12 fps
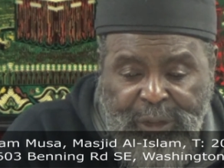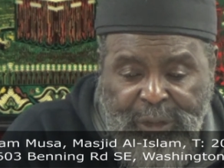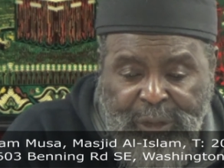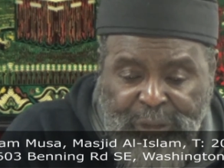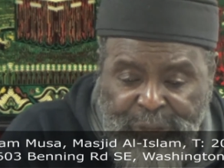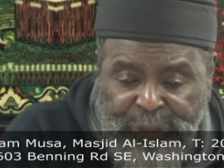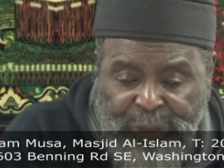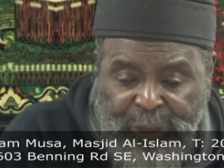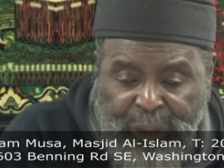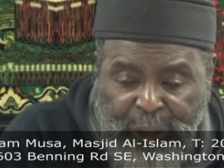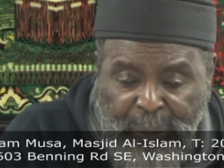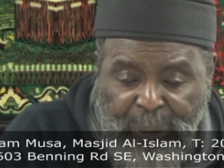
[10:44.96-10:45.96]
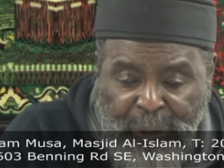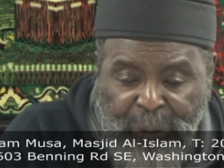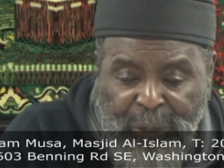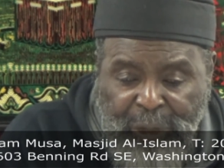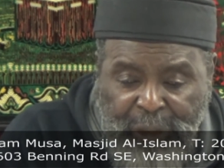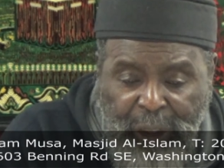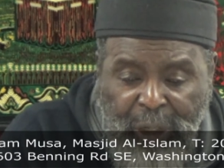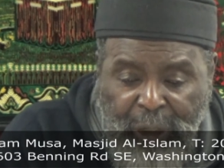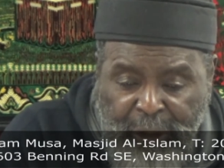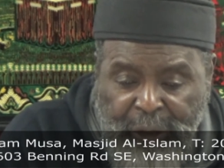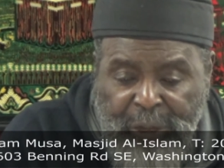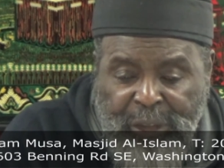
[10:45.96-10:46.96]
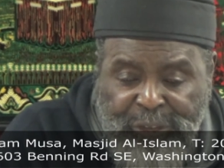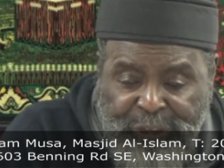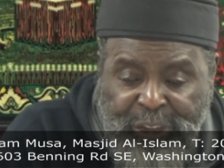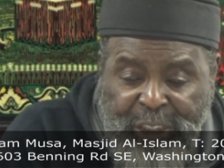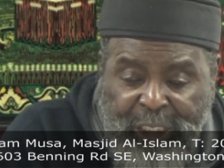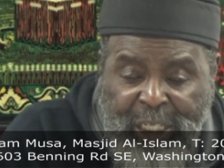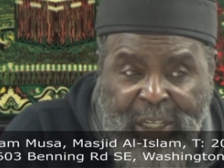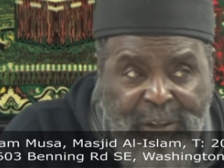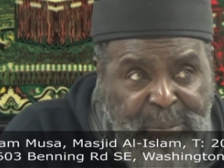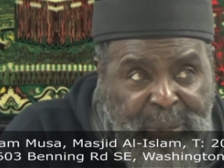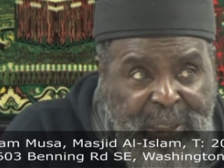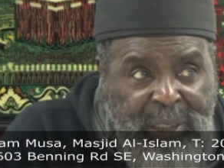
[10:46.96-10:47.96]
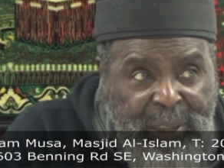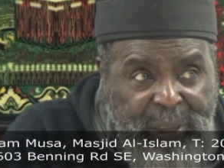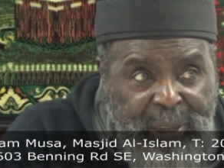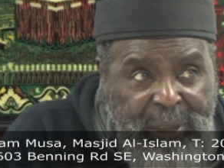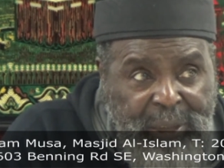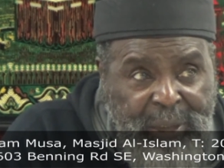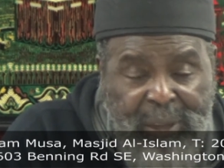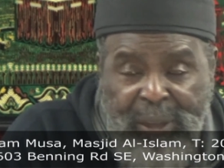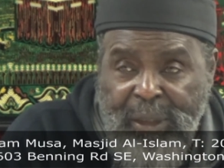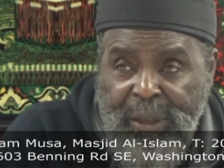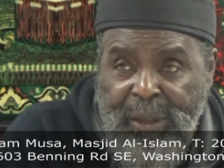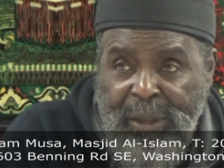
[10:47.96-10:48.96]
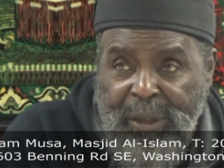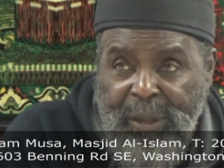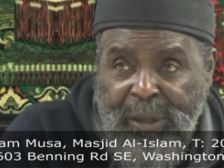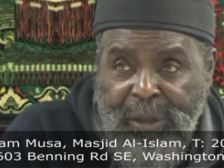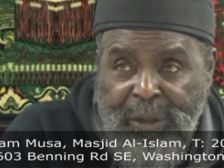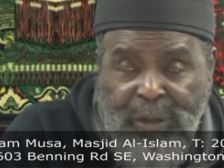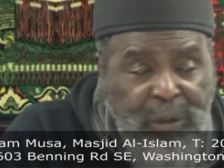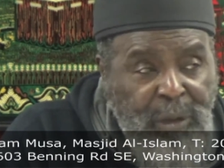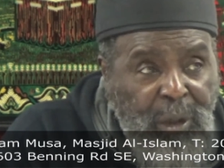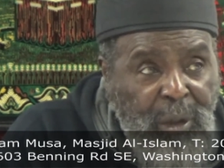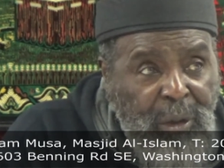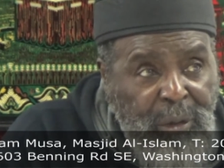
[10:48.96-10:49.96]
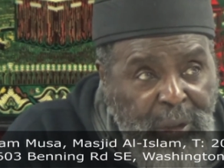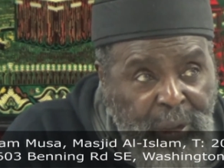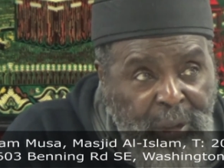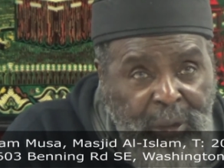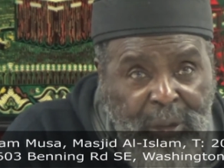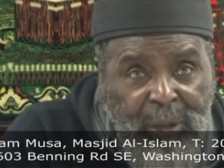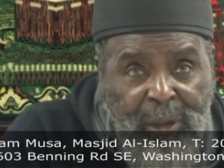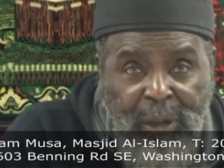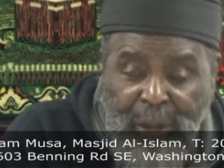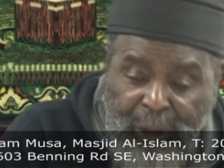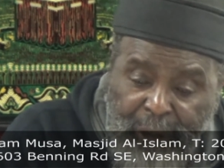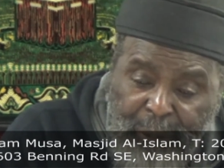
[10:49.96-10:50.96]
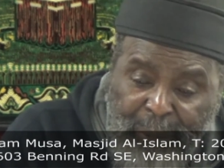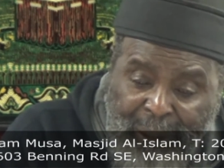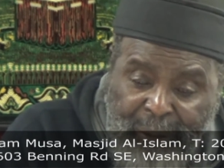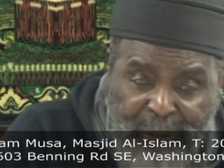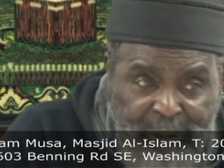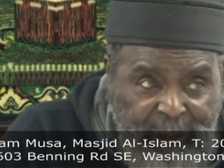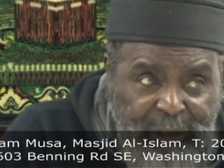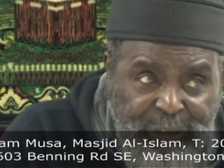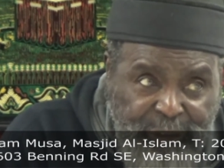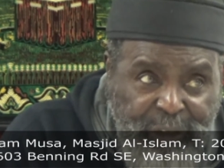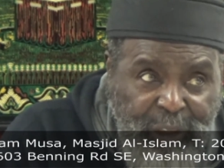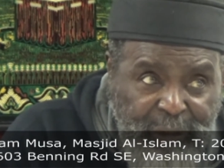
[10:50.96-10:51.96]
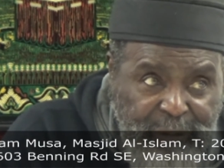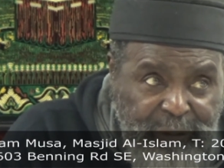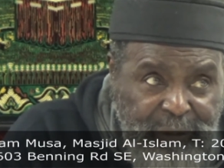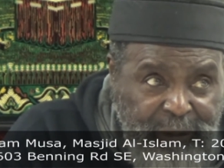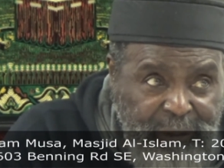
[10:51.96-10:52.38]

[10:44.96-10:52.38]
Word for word: this is the number on the card that she gave me to call her about this stuff